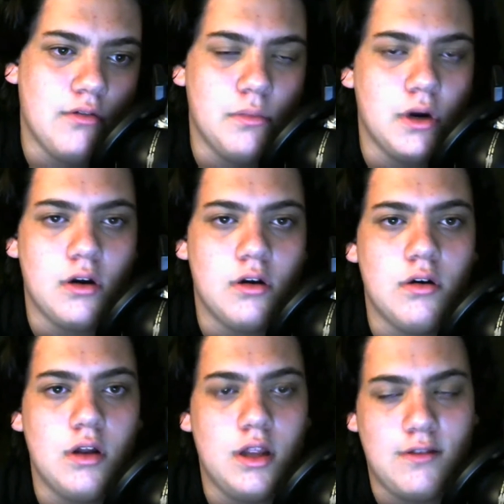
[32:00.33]
and
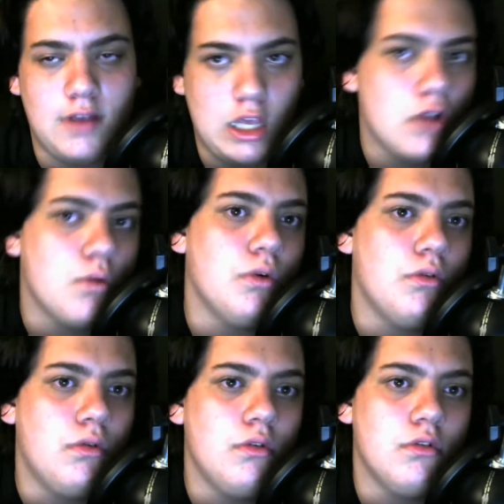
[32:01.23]
Marner, it's
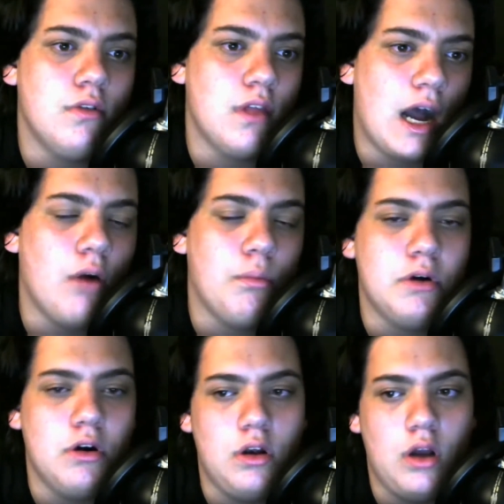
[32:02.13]
equal to the
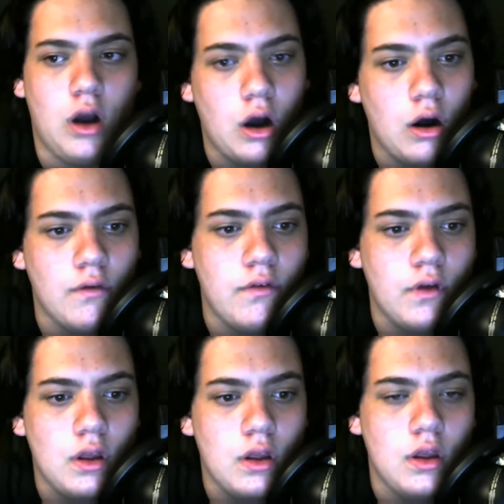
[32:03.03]
output of
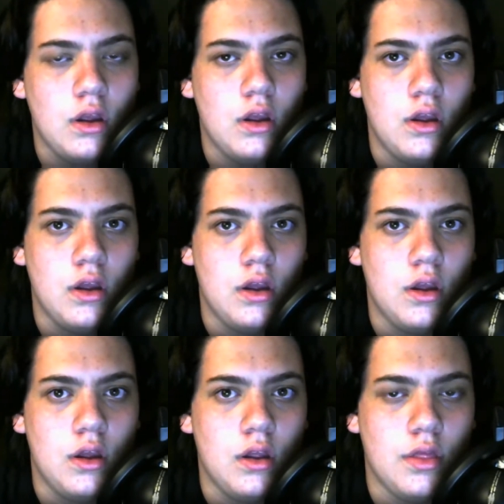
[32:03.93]

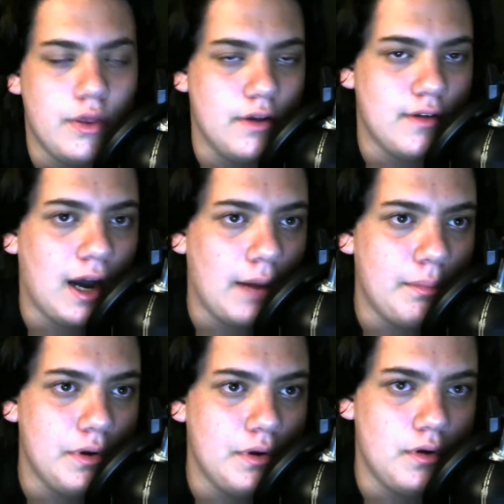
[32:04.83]
the
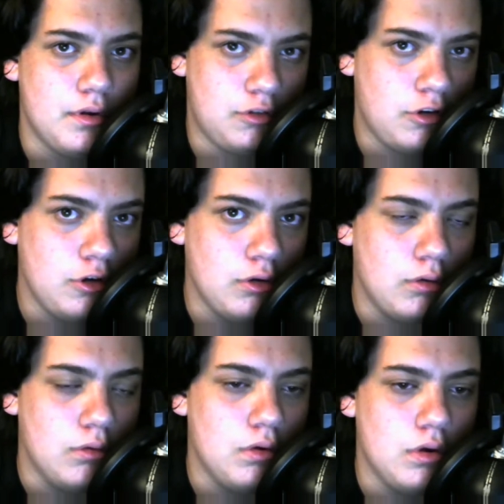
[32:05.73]
top two.